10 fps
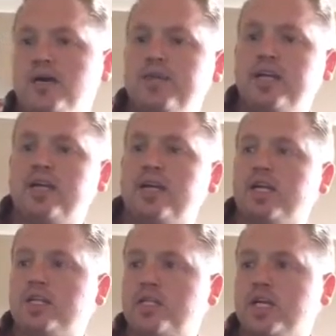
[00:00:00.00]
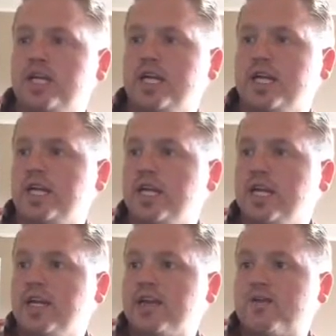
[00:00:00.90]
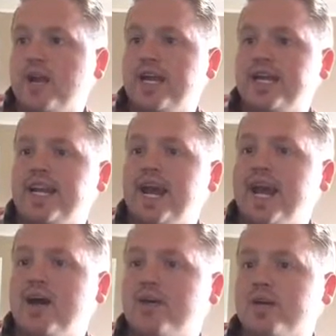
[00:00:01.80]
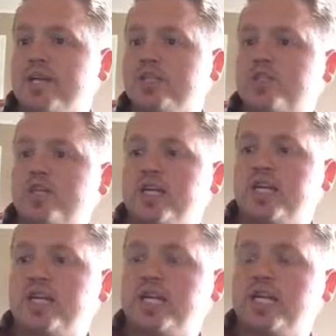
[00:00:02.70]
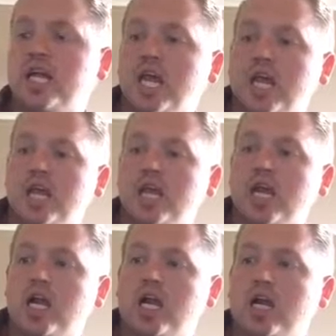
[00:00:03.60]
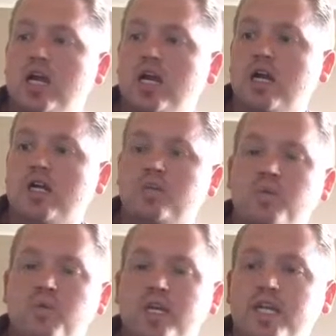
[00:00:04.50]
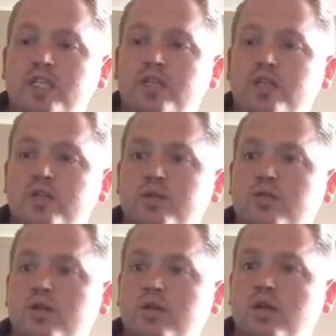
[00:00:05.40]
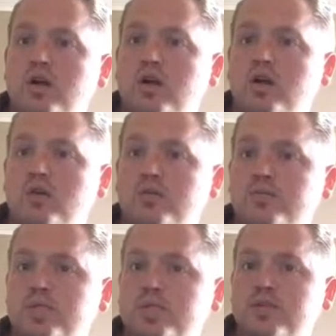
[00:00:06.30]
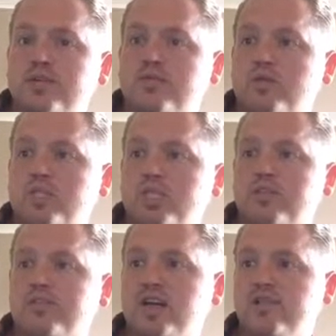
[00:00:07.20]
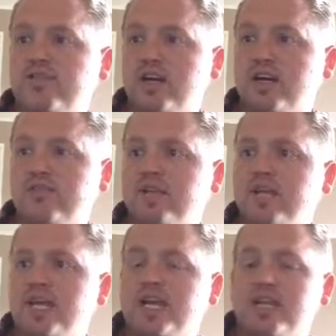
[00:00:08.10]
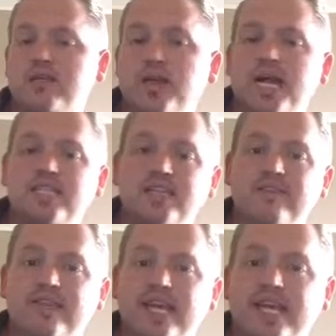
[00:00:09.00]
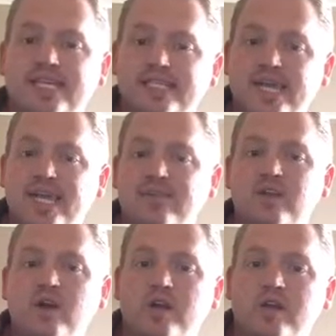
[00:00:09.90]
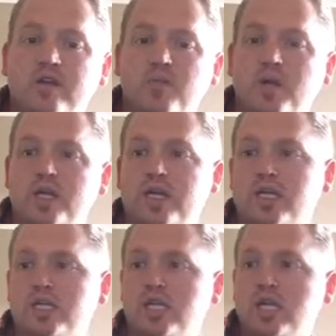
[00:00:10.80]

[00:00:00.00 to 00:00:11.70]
Here in Trinity. Right now in Trinity, there are 22 homes, 34655, in the past 7 days that have gone on the market.